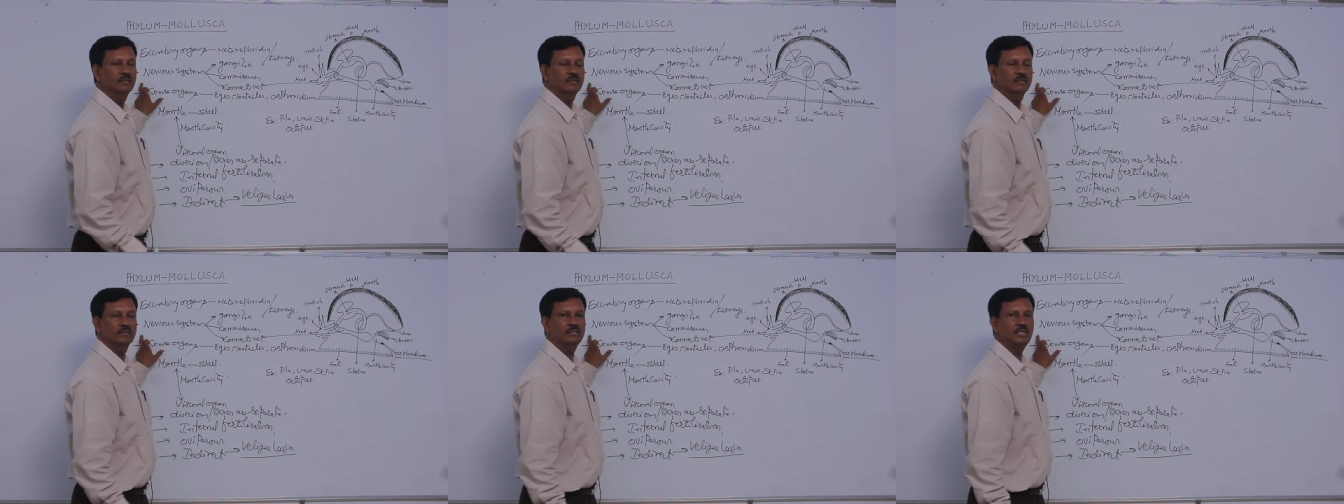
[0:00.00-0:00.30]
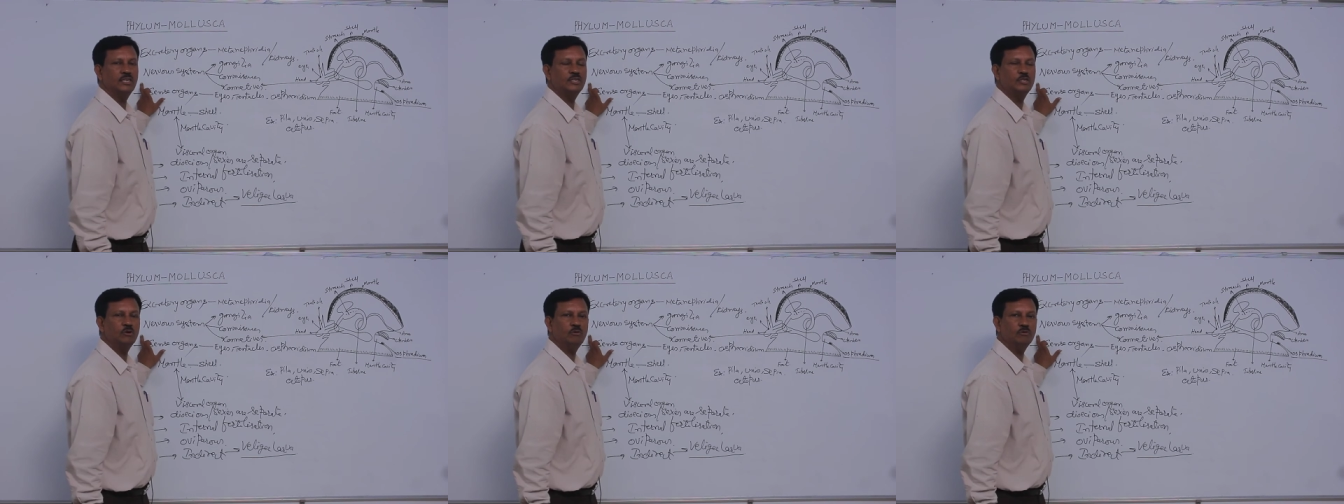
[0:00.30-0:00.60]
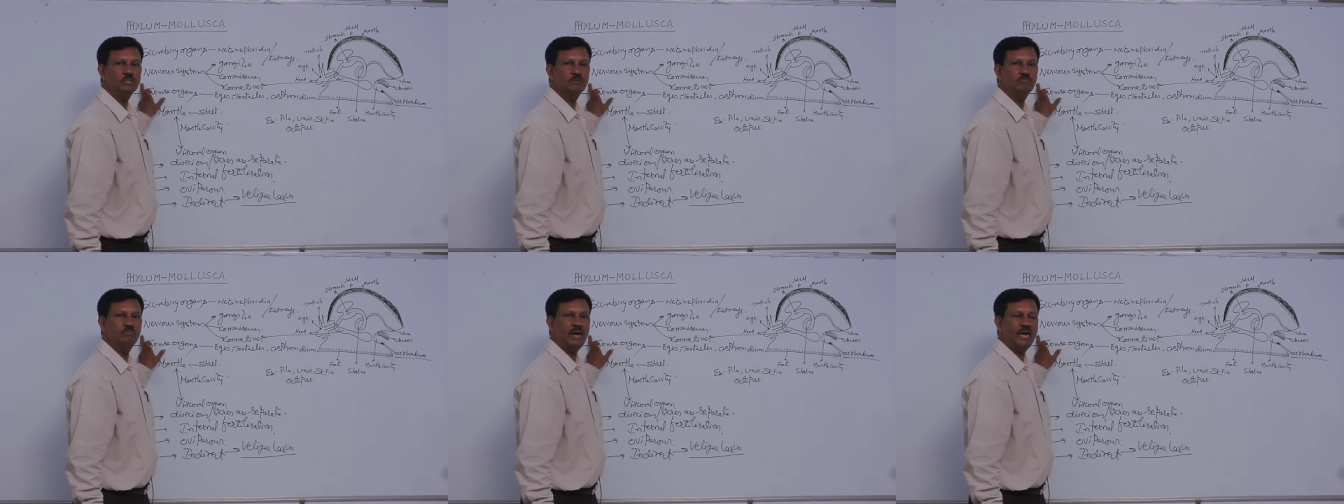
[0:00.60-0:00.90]
they
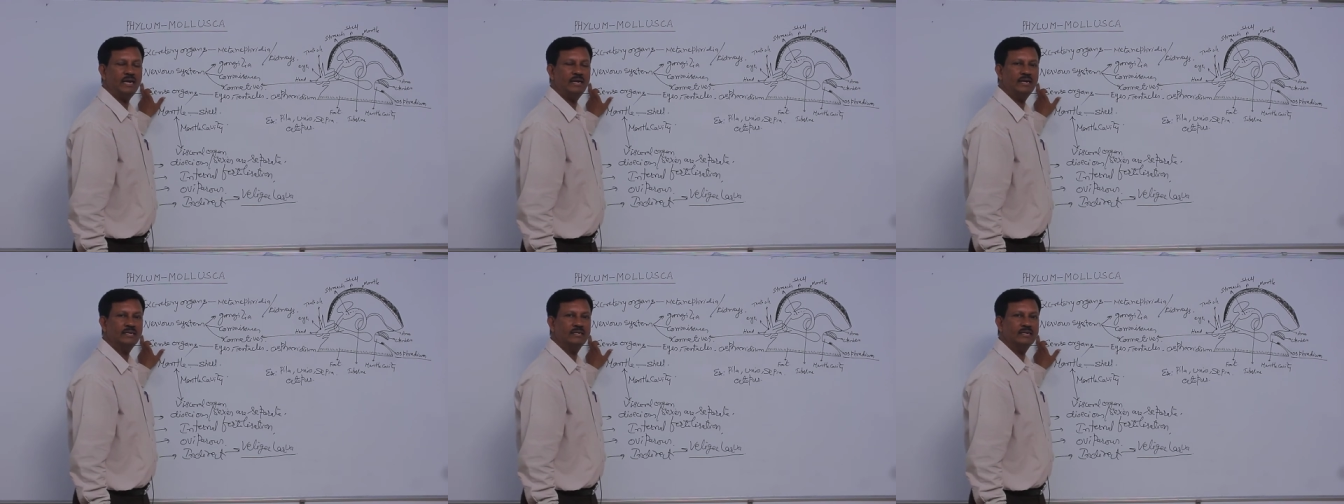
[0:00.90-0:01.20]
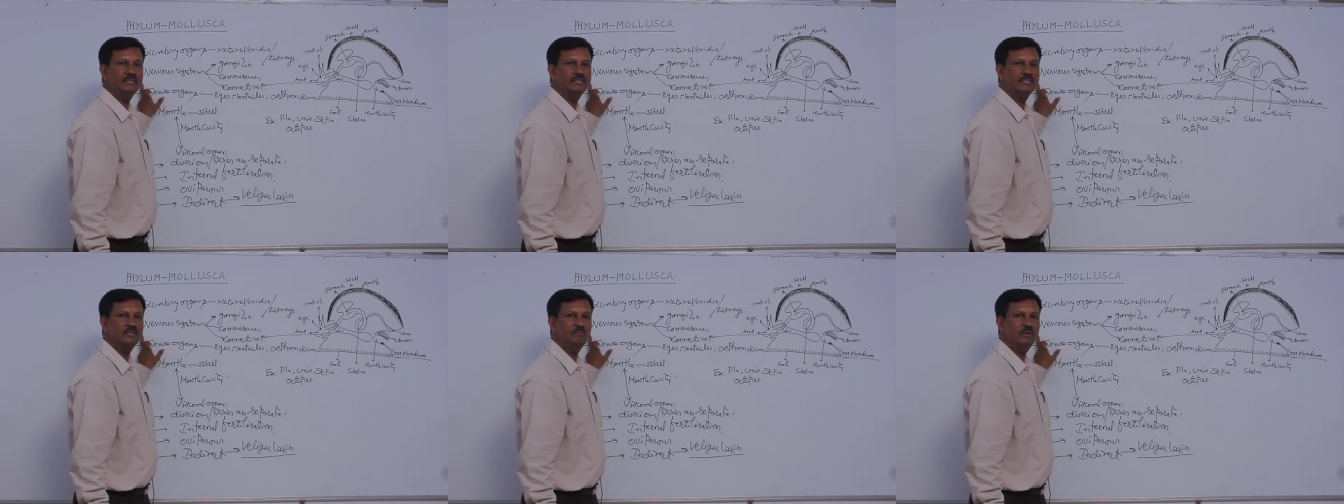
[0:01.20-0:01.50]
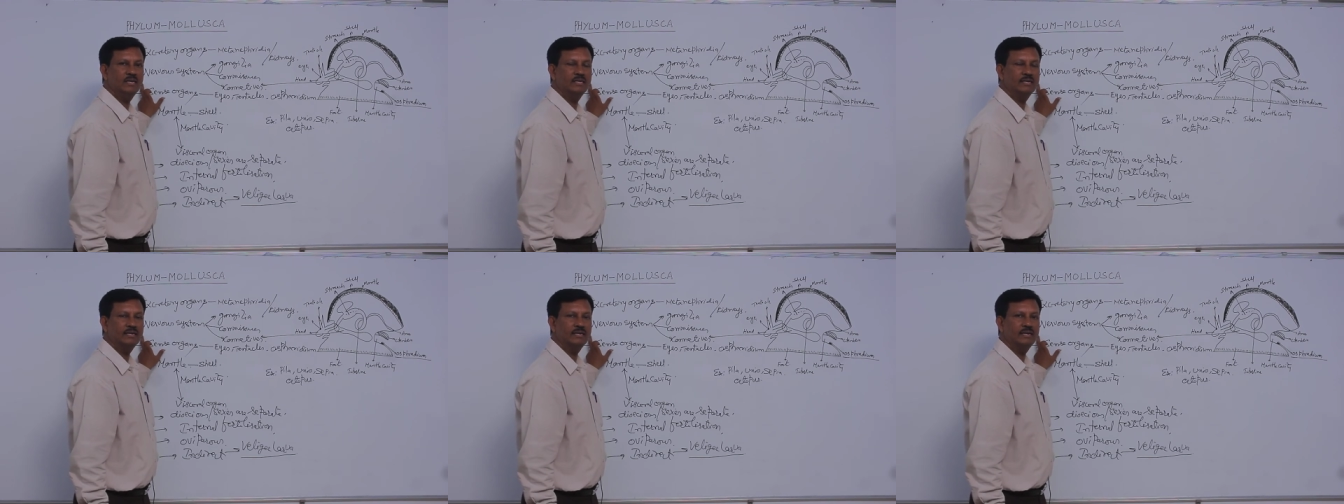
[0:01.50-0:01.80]
shows bilateral
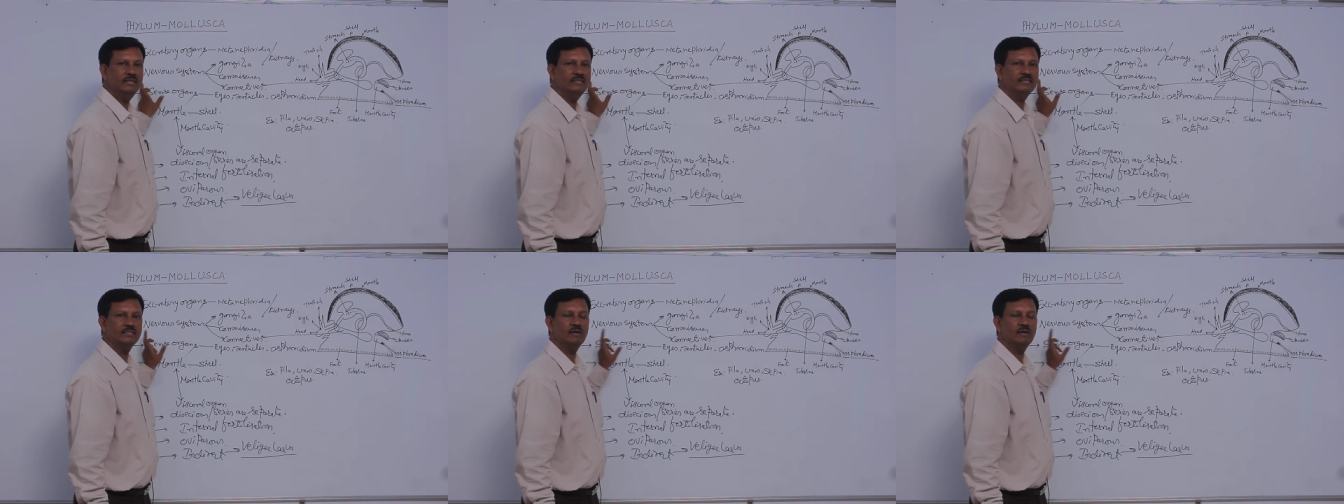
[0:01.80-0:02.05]
symmetrical.